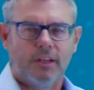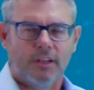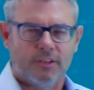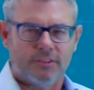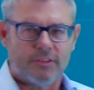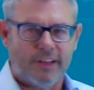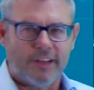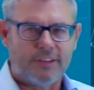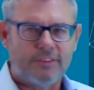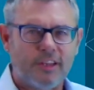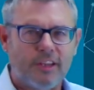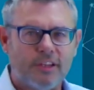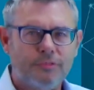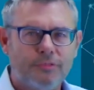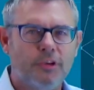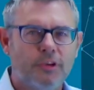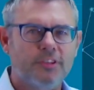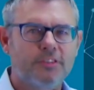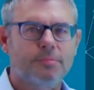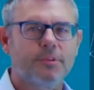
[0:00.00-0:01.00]
let's start
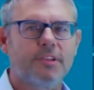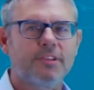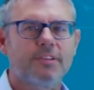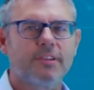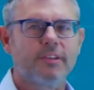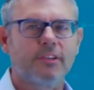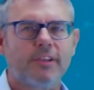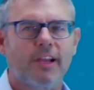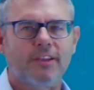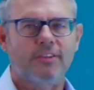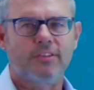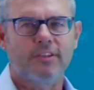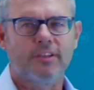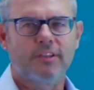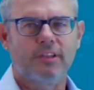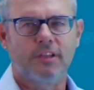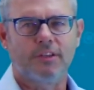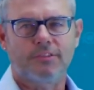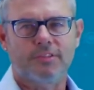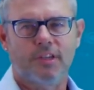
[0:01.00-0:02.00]
first with the
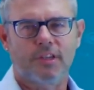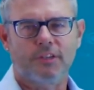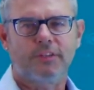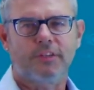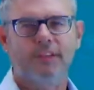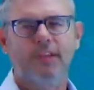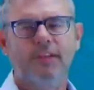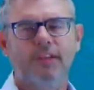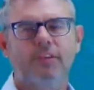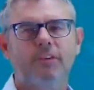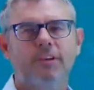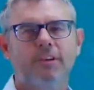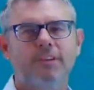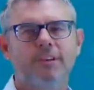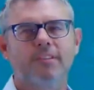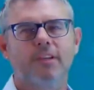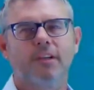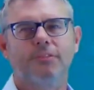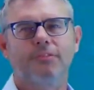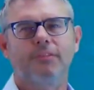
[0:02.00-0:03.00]
introduction of Softing. Who
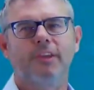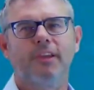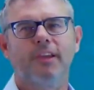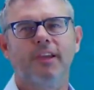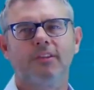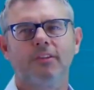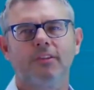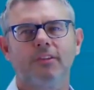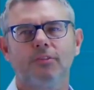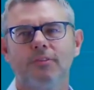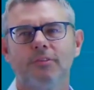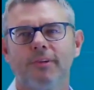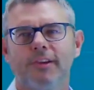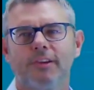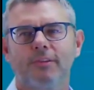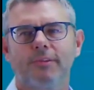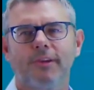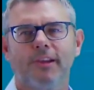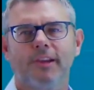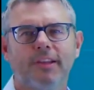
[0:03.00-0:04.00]
is Softing? I do it
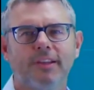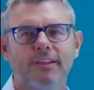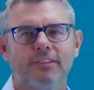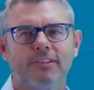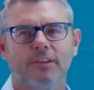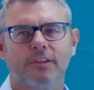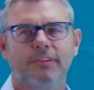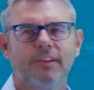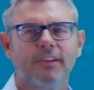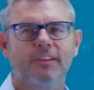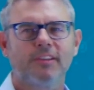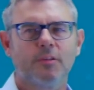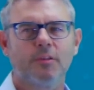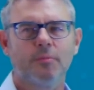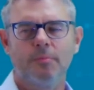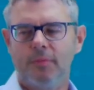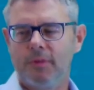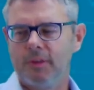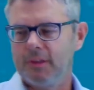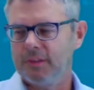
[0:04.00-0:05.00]
very quickly. Softing is
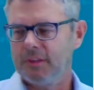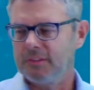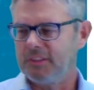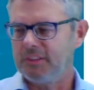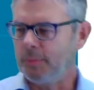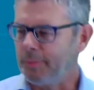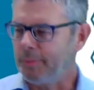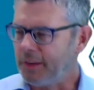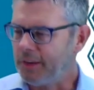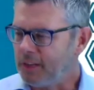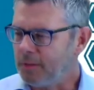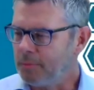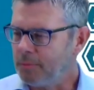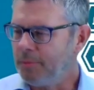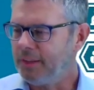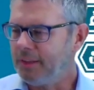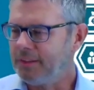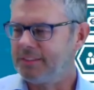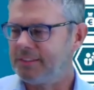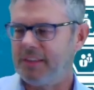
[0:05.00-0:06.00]
a typically
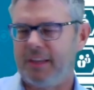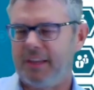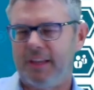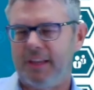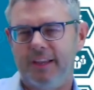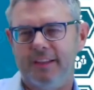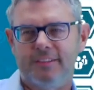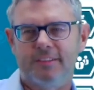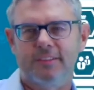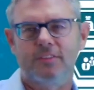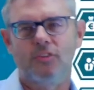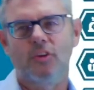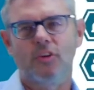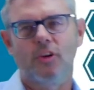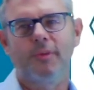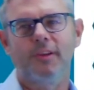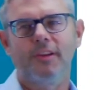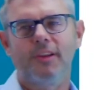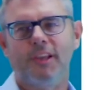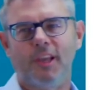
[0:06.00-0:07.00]
mid-sized
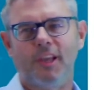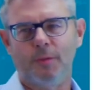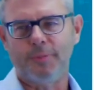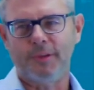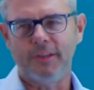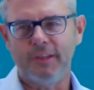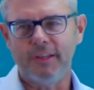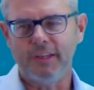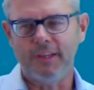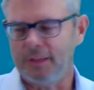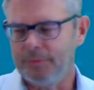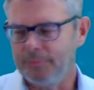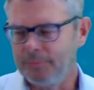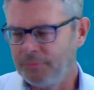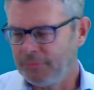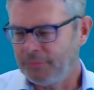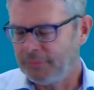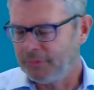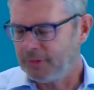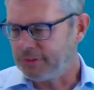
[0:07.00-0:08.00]
German company
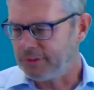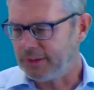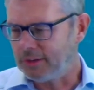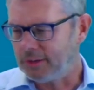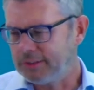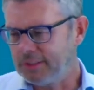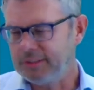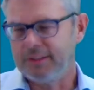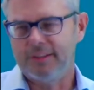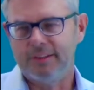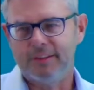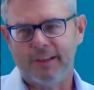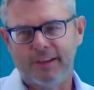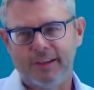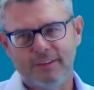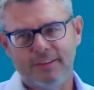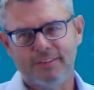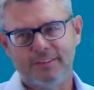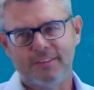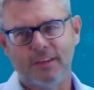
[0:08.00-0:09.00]
founded in
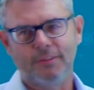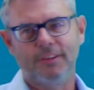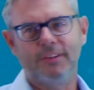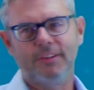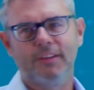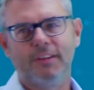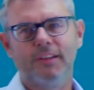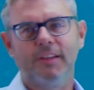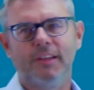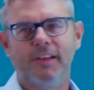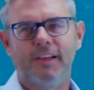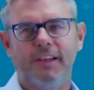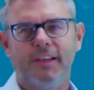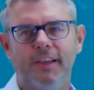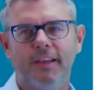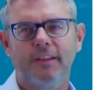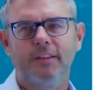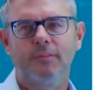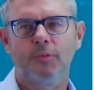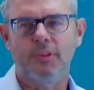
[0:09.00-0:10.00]

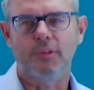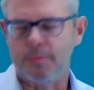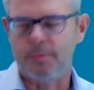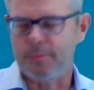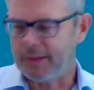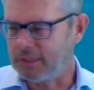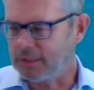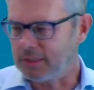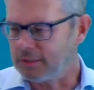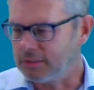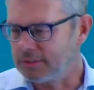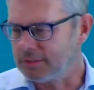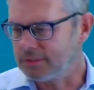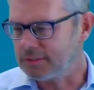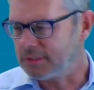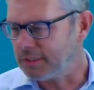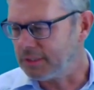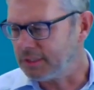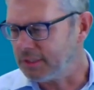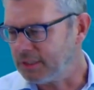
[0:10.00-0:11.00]
1979 with about
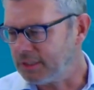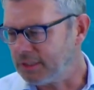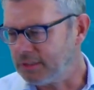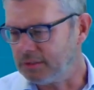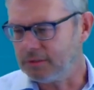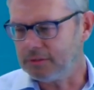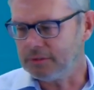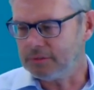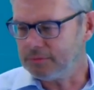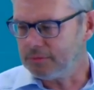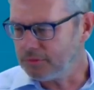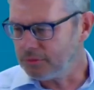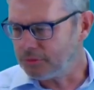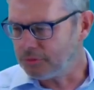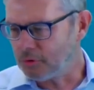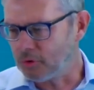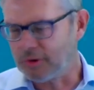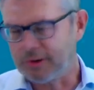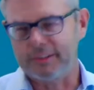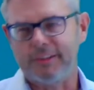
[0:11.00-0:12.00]

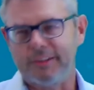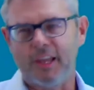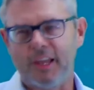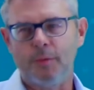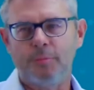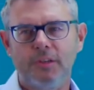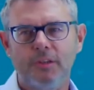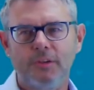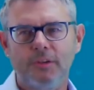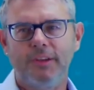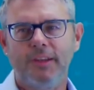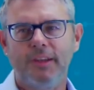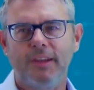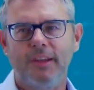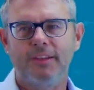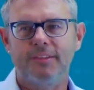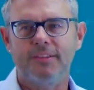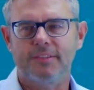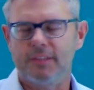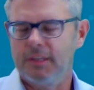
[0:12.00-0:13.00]
400
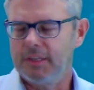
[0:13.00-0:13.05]
employees,